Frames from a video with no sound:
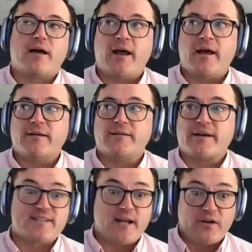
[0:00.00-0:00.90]
and
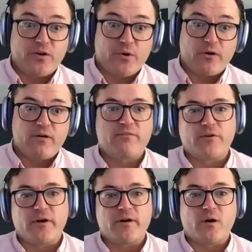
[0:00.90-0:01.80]
I stayed in New York
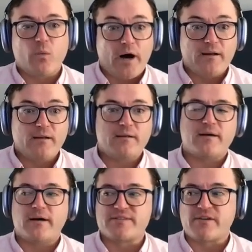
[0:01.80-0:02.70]
for a while.
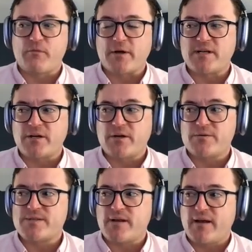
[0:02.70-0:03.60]
I was there for about 10
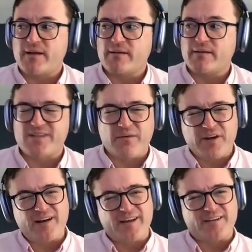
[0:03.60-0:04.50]
years. And so
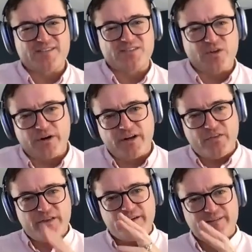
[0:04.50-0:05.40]
that kind of like
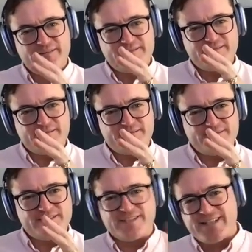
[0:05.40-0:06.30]
started the
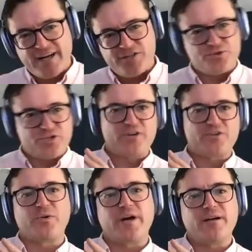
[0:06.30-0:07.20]
design
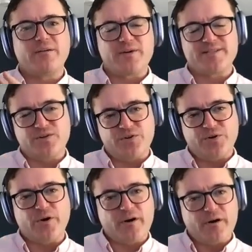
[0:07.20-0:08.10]
trajectory, was in New
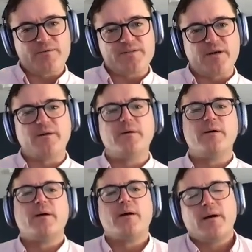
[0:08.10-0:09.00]
York. So
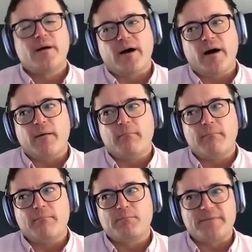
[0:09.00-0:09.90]

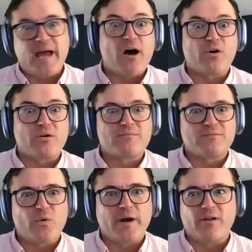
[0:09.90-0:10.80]
now
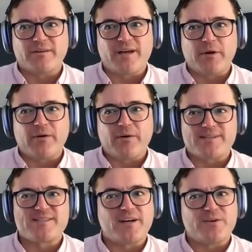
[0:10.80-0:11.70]
quite a long time ago, I
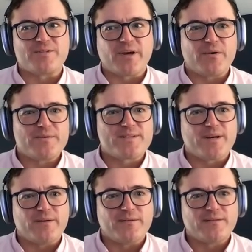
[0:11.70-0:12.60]
guess 10 years ago.
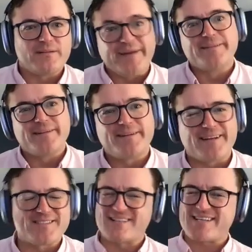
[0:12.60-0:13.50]
So
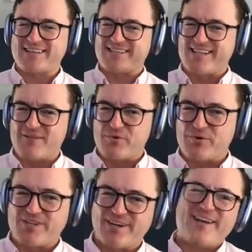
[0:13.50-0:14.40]
so that's like the design
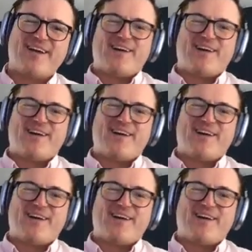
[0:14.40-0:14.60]
portion.